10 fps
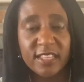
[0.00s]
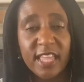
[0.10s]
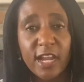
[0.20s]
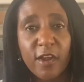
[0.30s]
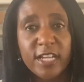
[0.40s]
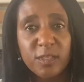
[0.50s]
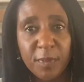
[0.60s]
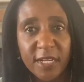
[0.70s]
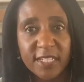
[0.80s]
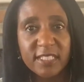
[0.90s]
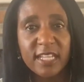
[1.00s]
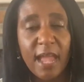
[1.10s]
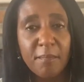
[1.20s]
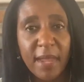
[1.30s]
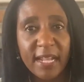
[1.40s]
that they are experiencing
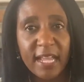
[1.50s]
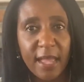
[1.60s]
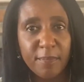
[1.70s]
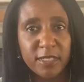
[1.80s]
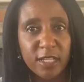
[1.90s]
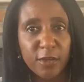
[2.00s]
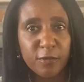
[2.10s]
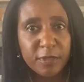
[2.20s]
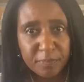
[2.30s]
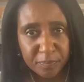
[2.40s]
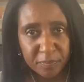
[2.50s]
a manic episode